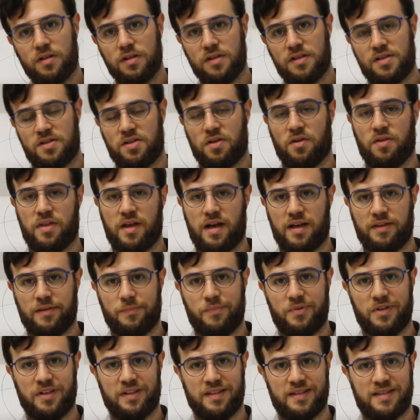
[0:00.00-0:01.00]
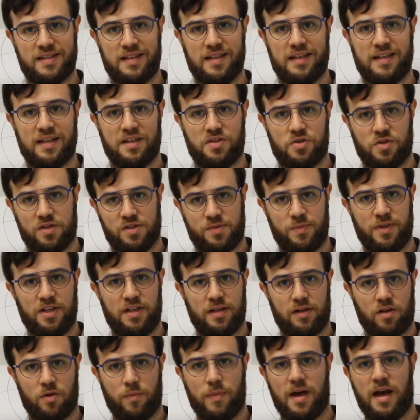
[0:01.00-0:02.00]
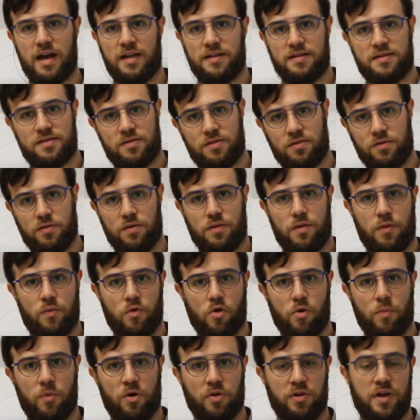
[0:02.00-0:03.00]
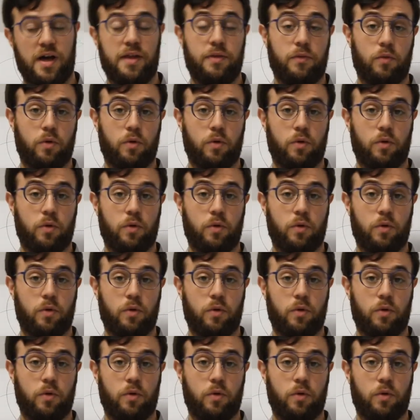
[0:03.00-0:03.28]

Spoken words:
so that the PLC can transmit the commands to the robot and